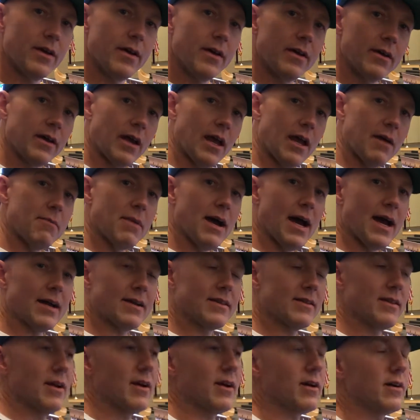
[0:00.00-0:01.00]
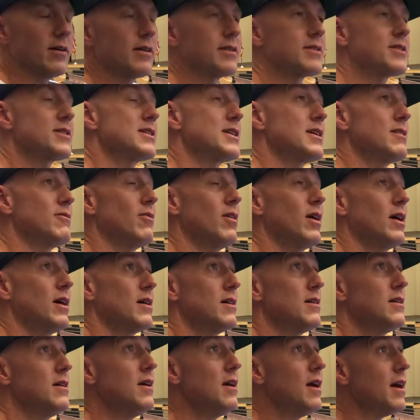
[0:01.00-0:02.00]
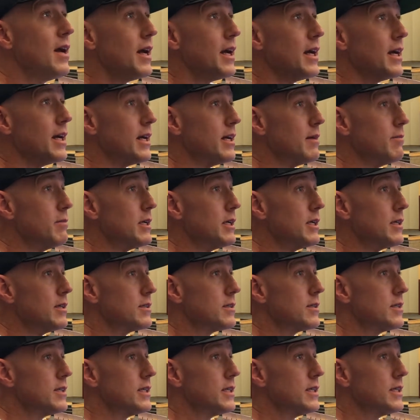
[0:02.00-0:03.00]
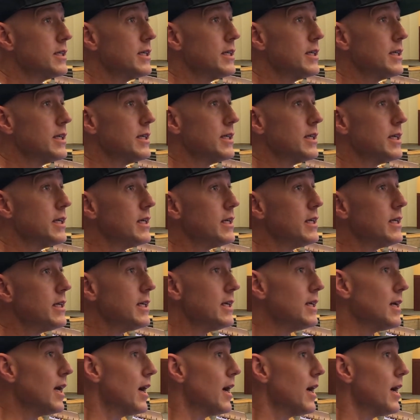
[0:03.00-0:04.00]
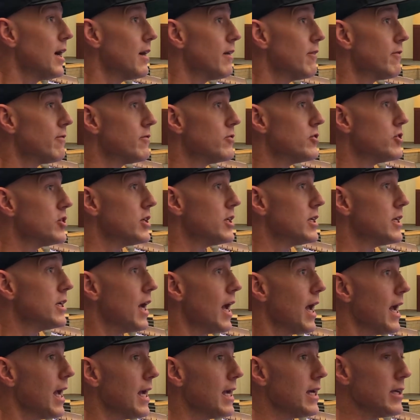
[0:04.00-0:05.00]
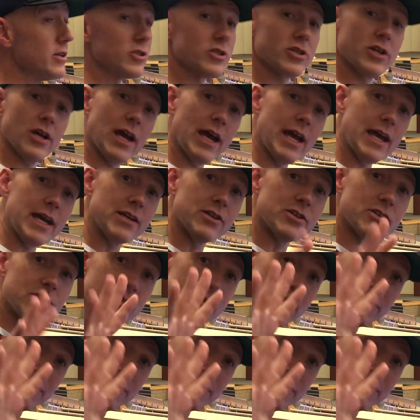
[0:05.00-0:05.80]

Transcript: Okay, back there, let's see what, A, B, C, D, E, F, G, H, H.